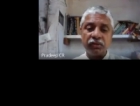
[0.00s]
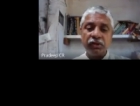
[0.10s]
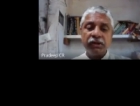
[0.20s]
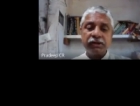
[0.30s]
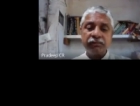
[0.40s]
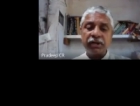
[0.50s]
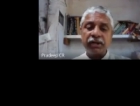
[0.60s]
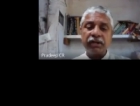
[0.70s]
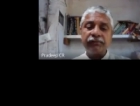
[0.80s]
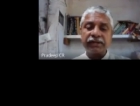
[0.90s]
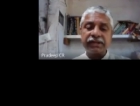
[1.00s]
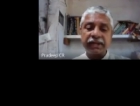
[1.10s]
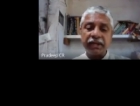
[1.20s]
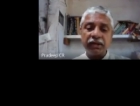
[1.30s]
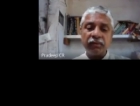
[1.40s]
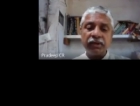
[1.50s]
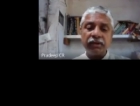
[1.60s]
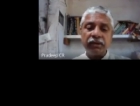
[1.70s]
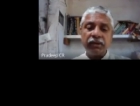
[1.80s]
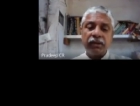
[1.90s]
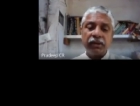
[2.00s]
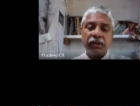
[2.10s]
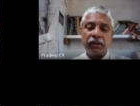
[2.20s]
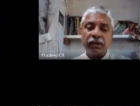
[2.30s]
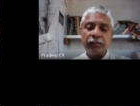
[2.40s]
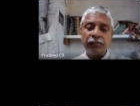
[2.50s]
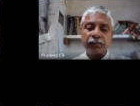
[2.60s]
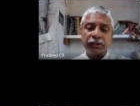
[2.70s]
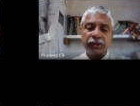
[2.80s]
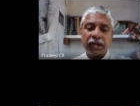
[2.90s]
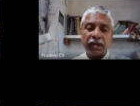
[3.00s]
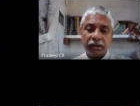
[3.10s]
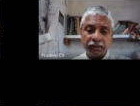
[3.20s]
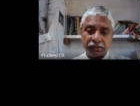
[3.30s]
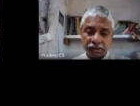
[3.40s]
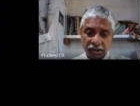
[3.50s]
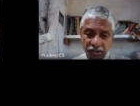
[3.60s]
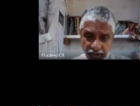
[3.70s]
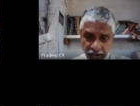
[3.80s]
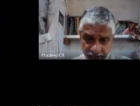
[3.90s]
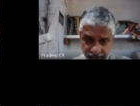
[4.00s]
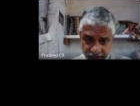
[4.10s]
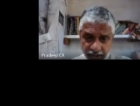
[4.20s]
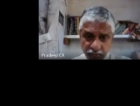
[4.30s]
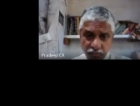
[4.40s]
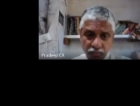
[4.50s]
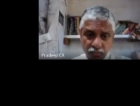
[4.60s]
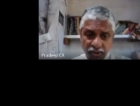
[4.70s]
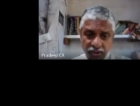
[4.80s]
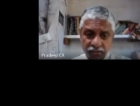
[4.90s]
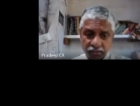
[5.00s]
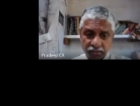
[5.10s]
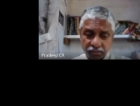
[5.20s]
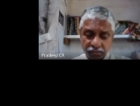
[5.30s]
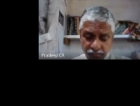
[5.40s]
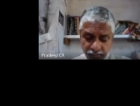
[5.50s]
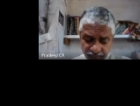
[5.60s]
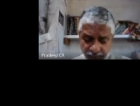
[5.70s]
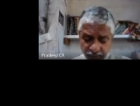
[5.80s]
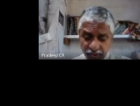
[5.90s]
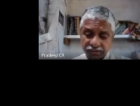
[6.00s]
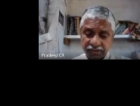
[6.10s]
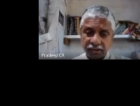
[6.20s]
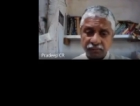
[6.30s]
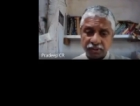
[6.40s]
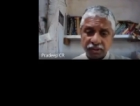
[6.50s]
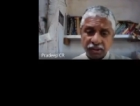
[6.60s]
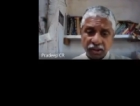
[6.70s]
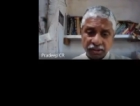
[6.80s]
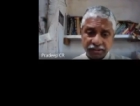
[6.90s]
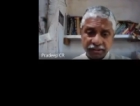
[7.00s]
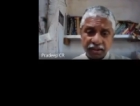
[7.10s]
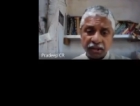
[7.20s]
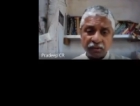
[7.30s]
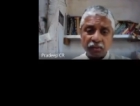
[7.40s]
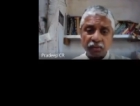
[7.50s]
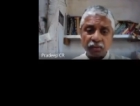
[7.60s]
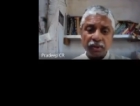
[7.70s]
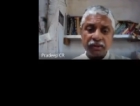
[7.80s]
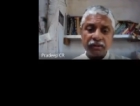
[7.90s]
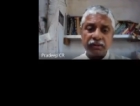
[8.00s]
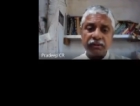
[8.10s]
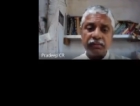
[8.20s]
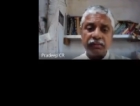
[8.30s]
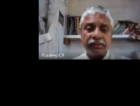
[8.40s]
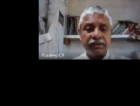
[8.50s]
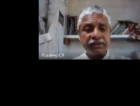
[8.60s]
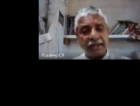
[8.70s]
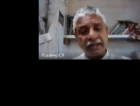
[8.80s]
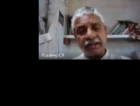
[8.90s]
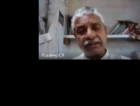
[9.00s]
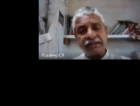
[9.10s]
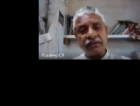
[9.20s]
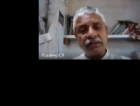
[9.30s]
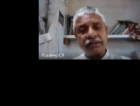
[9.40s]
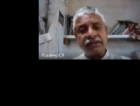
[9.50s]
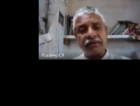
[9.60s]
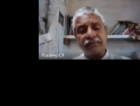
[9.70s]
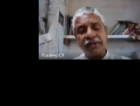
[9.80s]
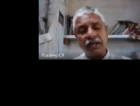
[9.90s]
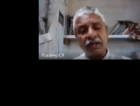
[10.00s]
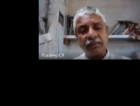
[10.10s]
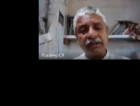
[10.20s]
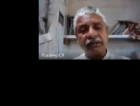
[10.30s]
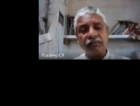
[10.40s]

Similarly for second one um, uh, uh, at theta equal to 1 before I go to the second one at theta equal to 1 it's a and 0 itself dr by d theta